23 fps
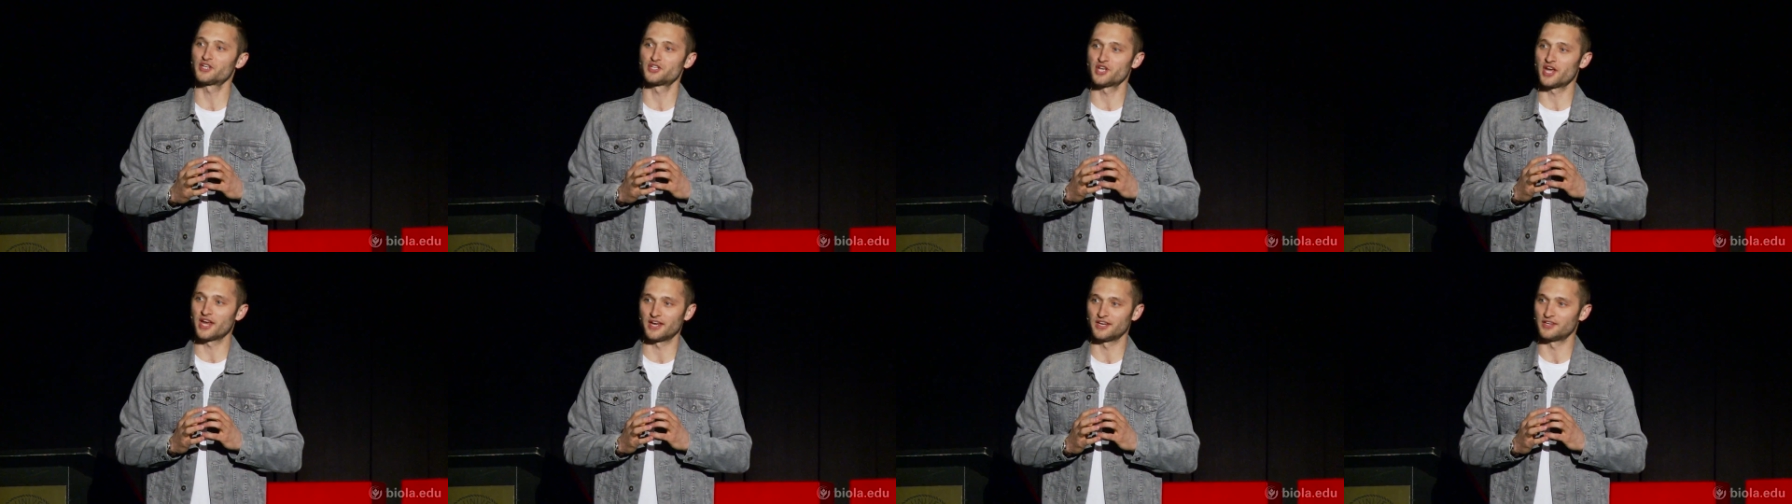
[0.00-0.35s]

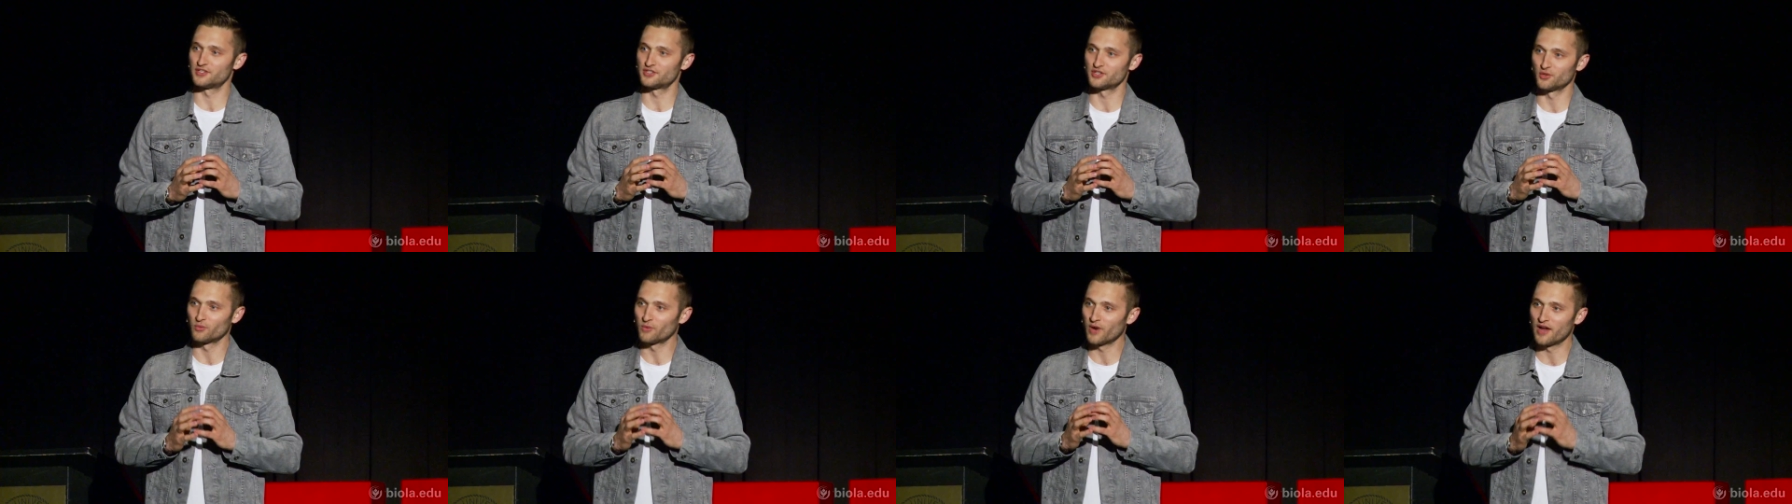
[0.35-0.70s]

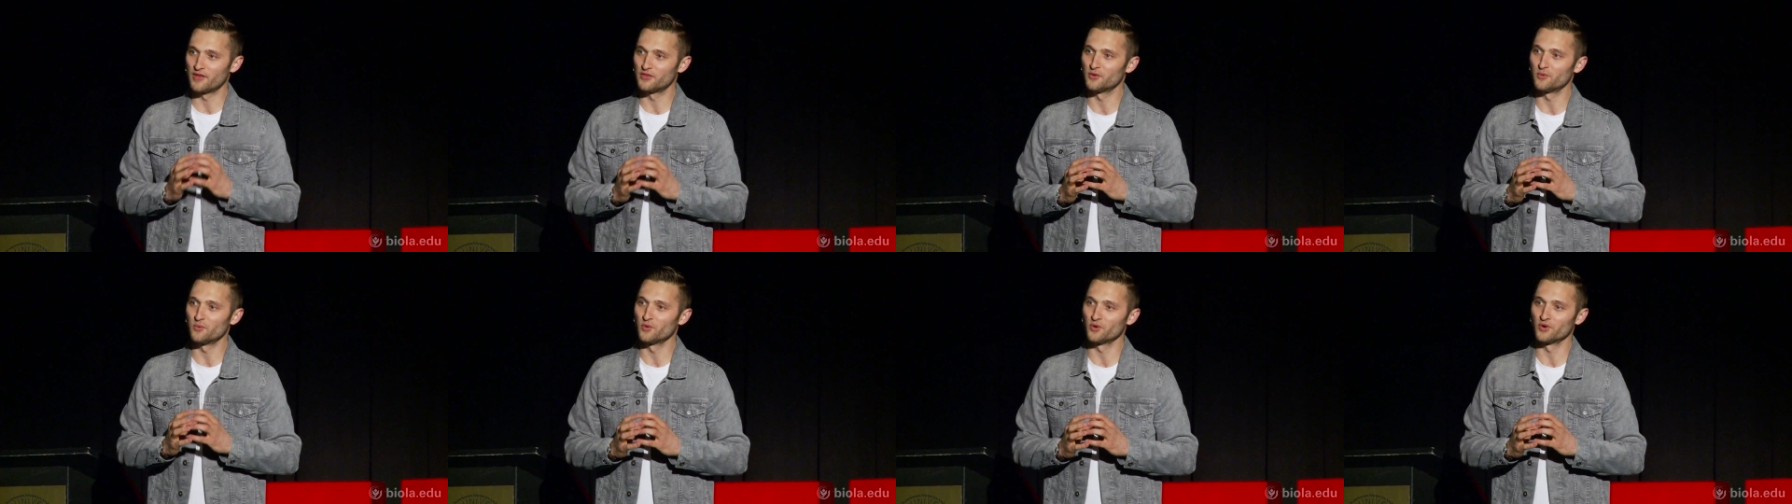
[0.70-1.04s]
change
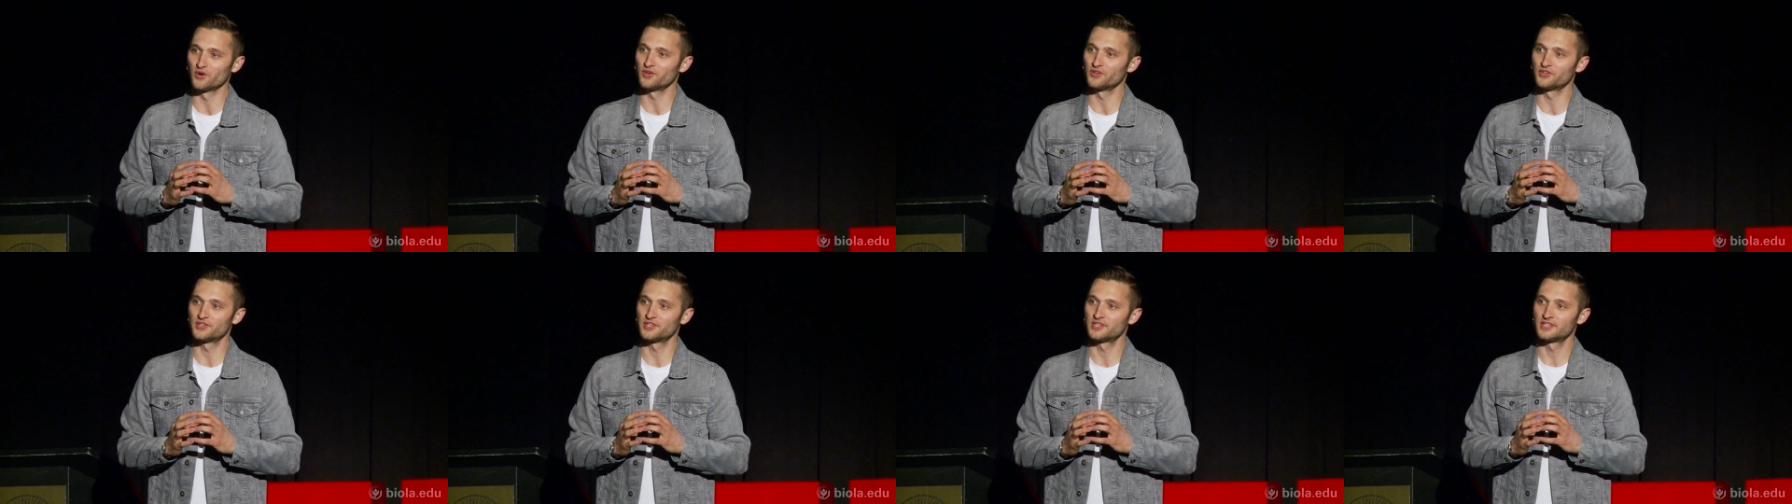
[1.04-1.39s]
around the
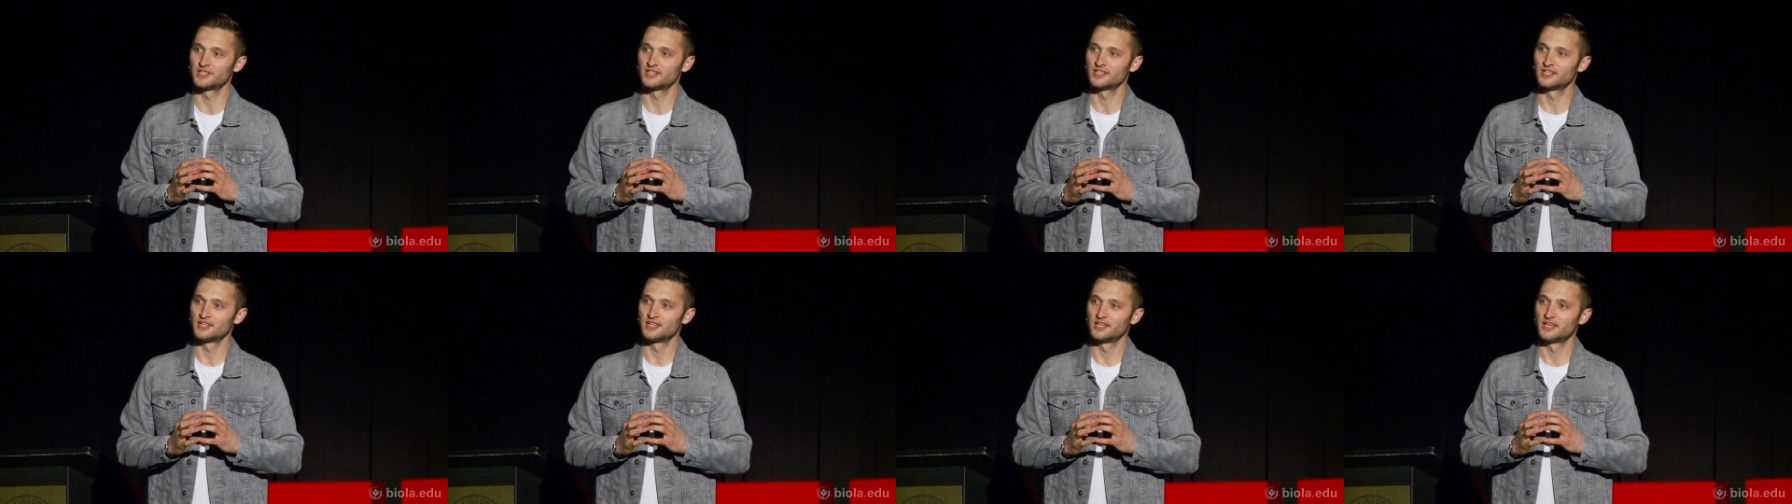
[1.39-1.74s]
world.
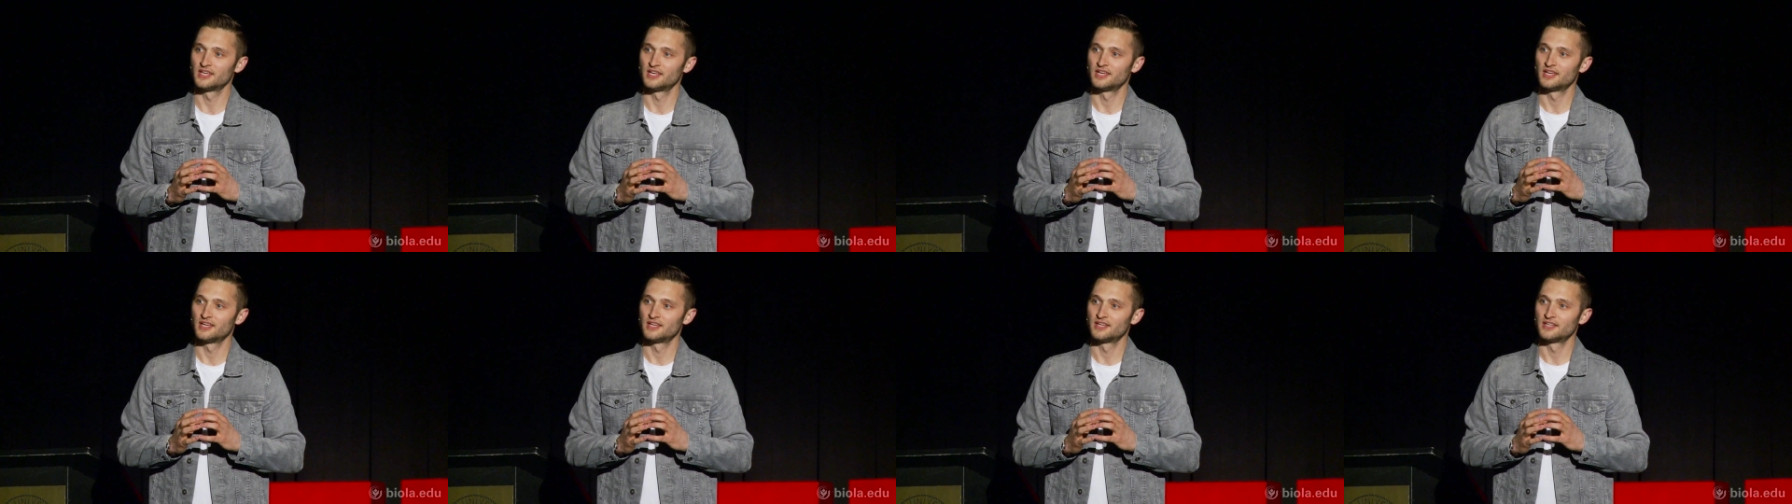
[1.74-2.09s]

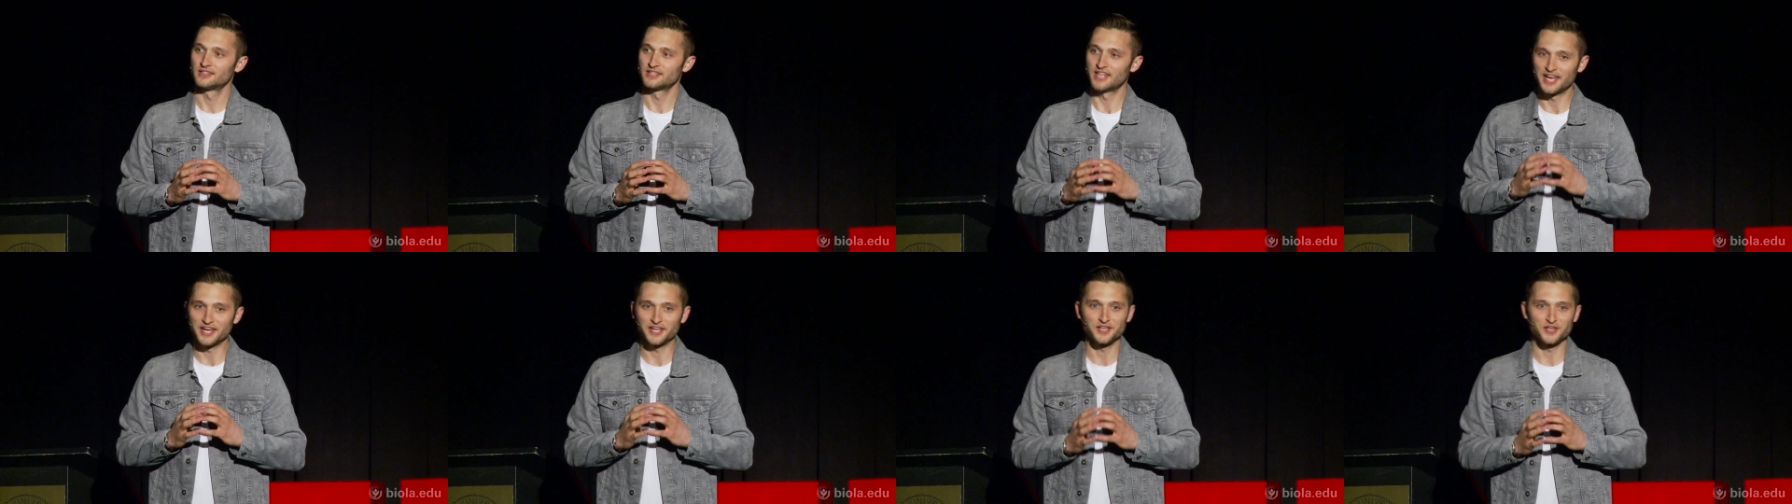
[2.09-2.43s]

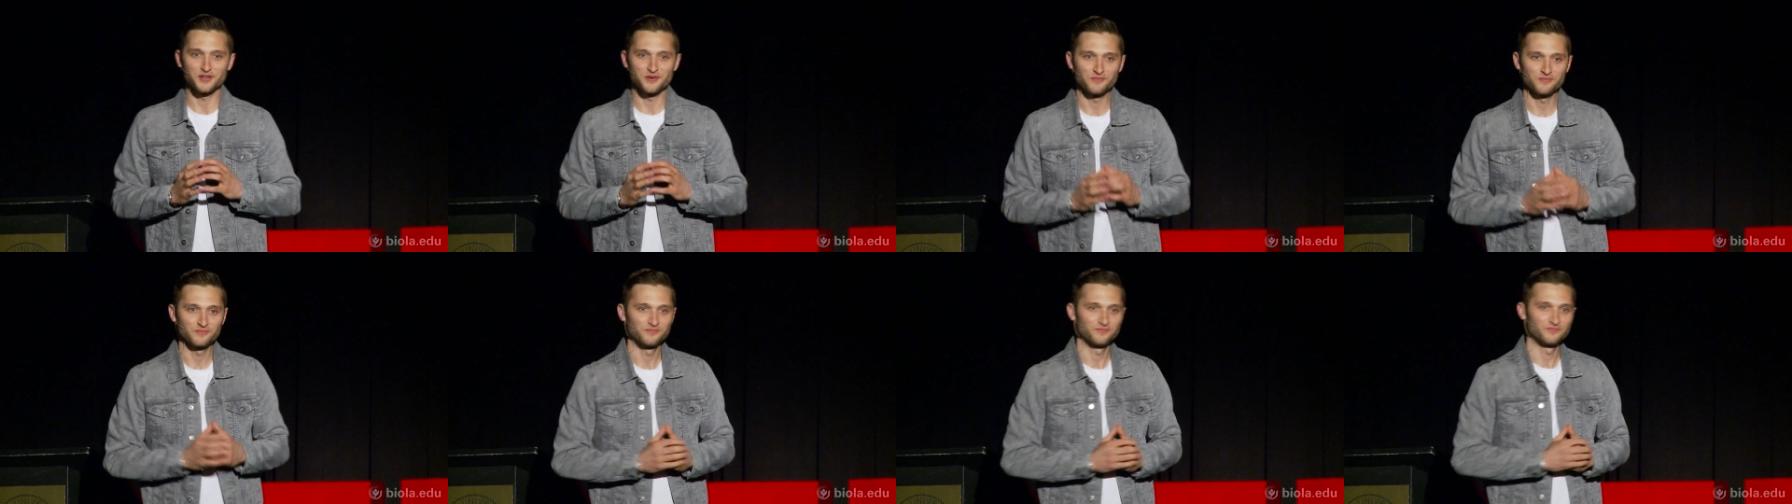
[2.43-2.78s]
Thank you.